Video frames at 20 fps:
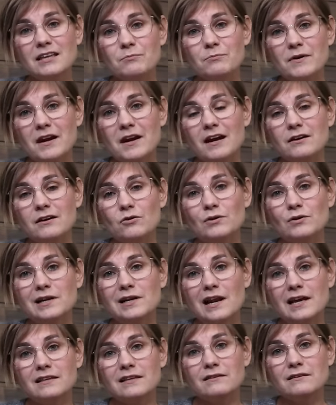but I don't
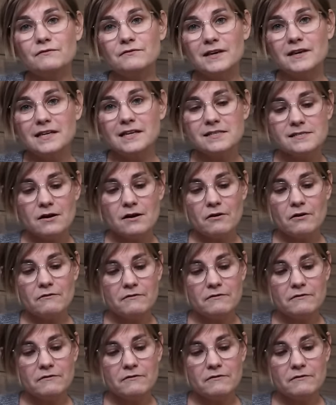like the fit of.